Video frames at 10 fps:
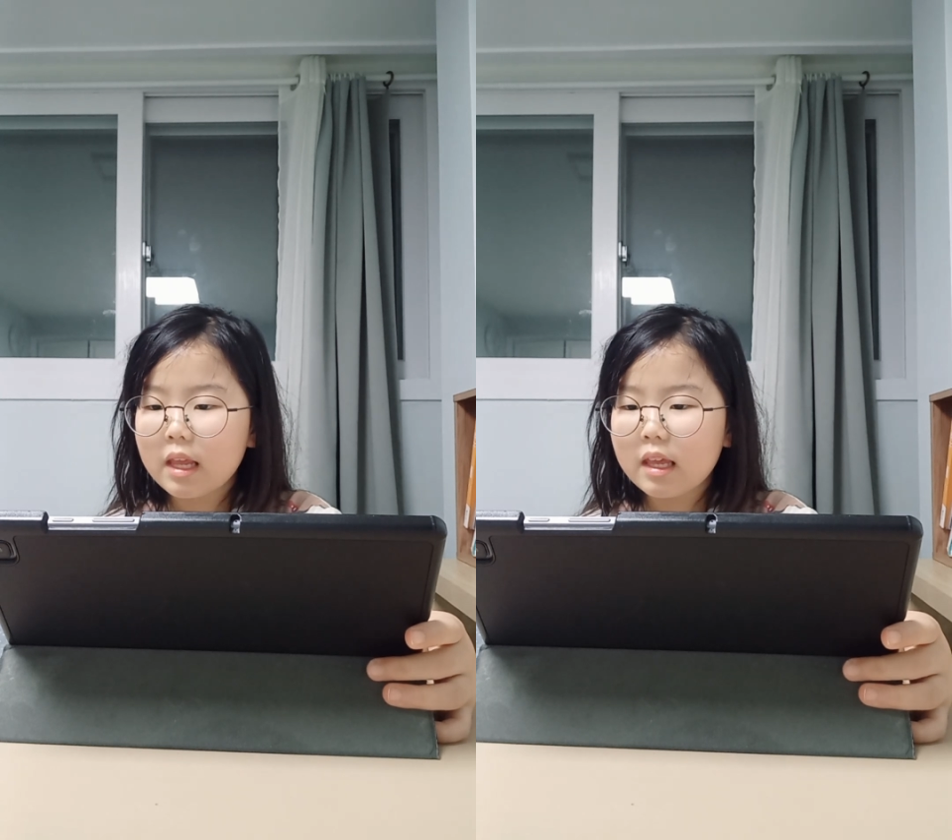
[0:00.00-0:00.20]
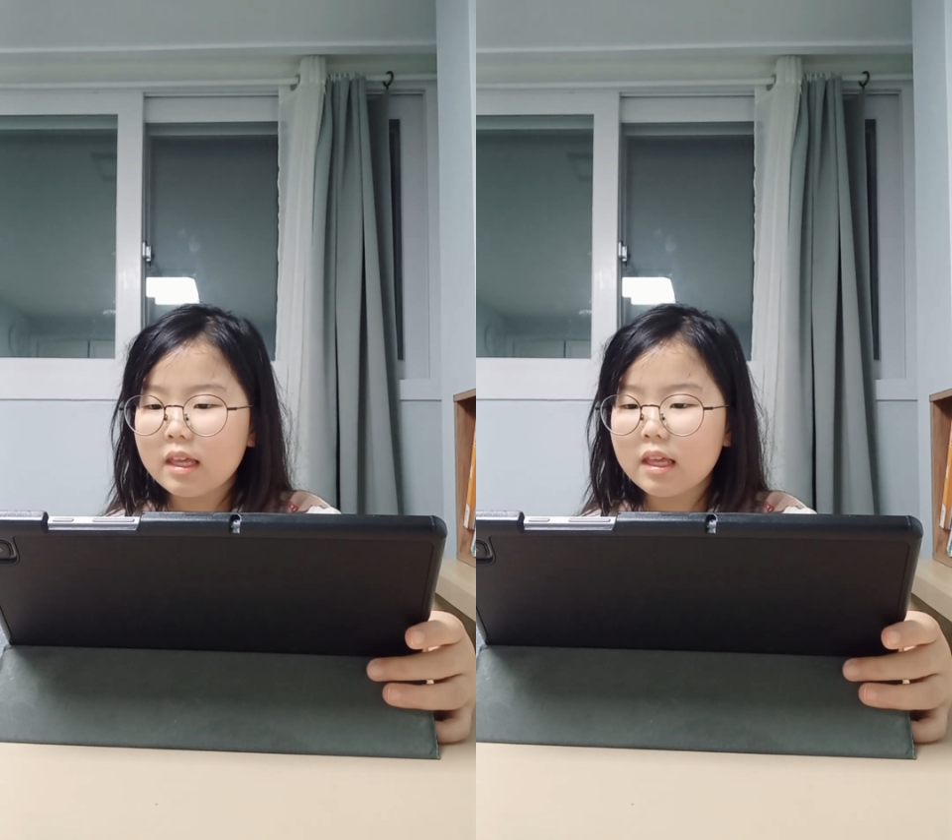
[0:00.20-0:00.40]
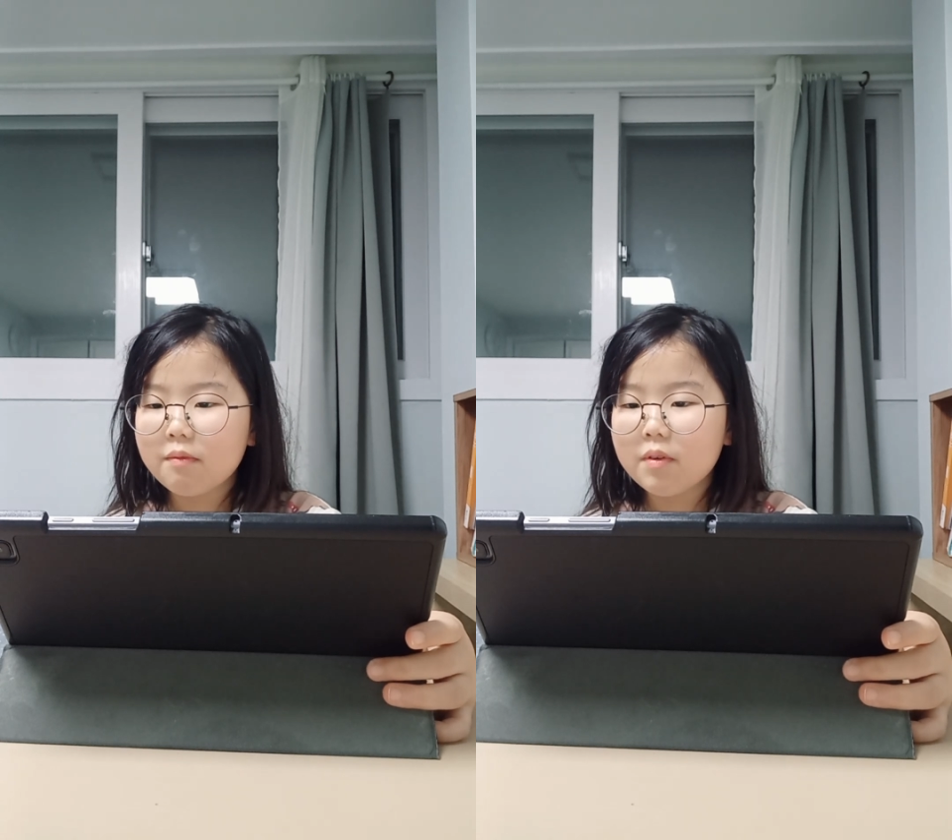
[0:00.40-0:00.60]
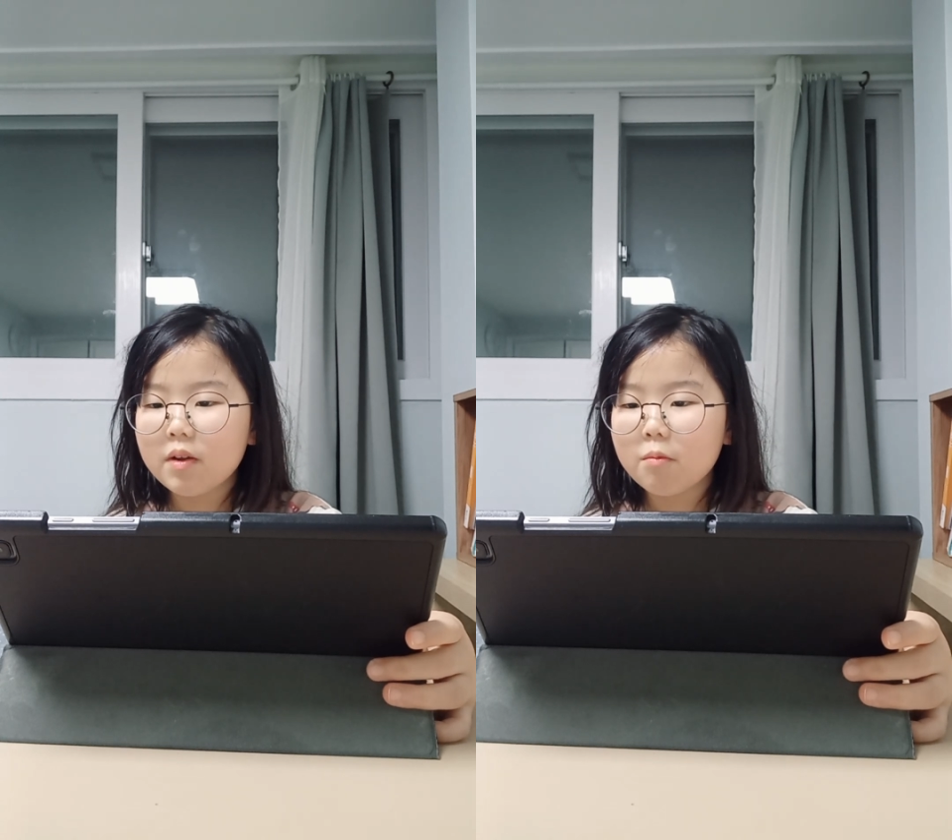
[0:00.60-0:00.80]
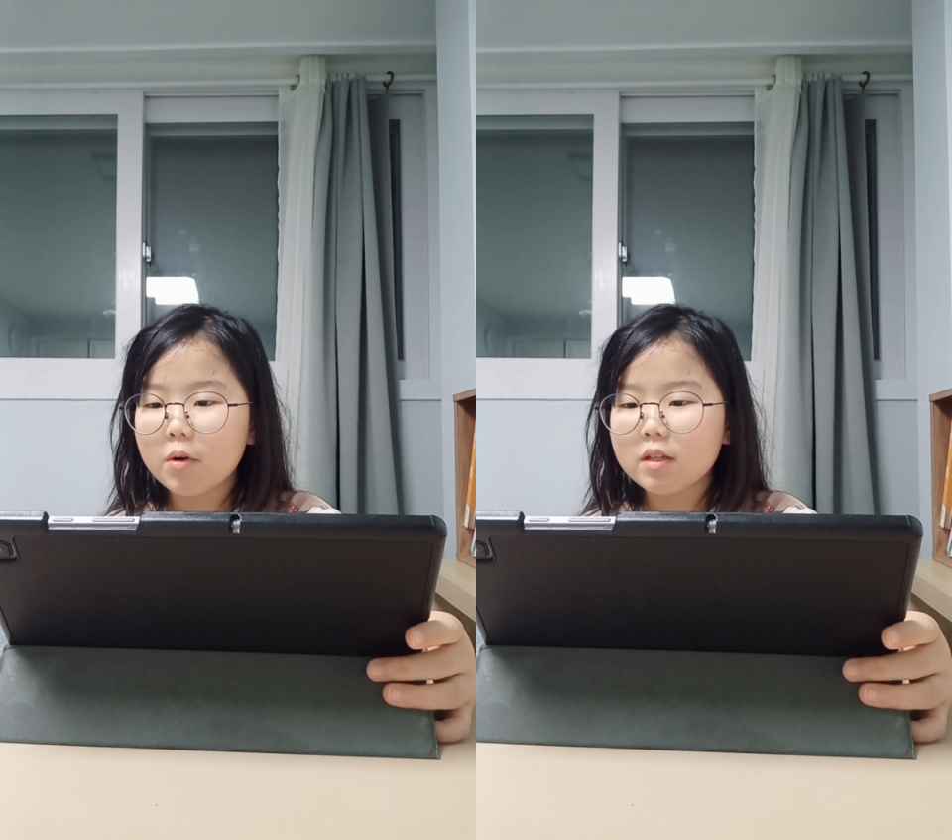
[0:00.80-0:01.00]

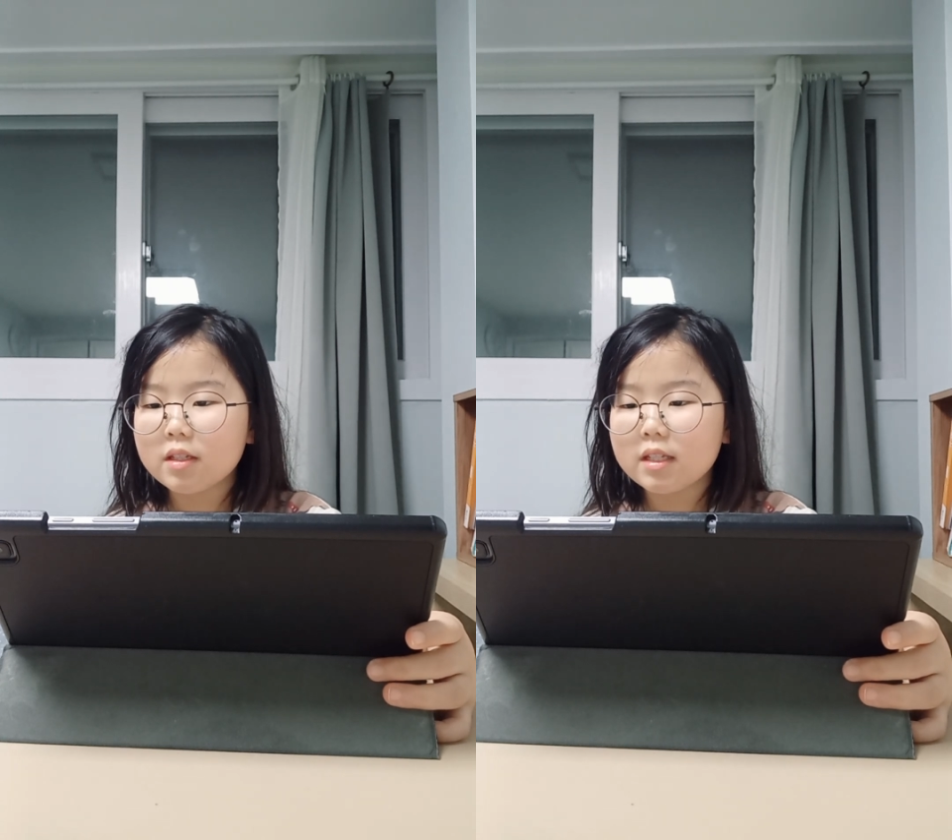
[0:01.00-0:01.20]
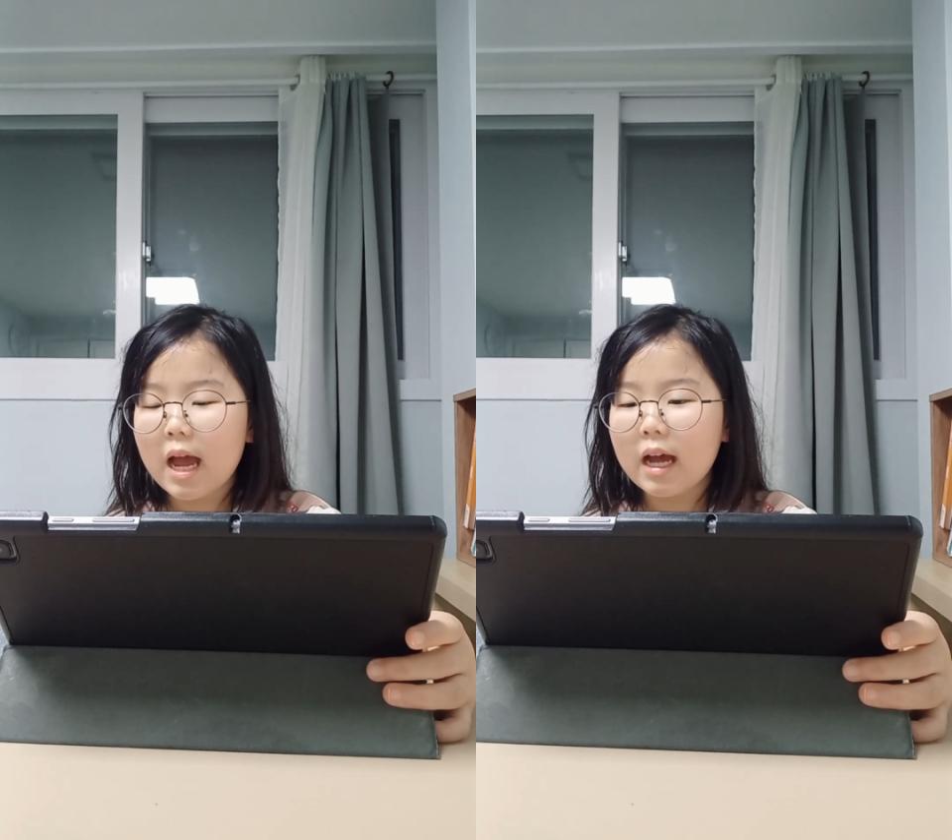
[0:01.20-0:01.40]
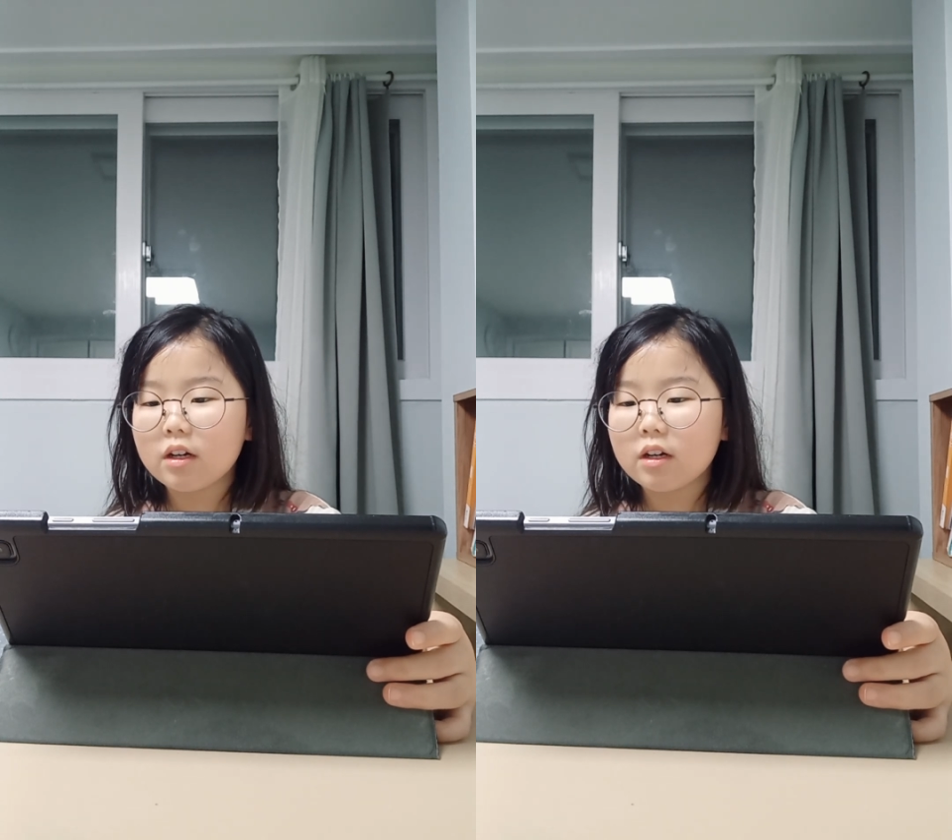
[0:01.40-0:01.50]
Even ones that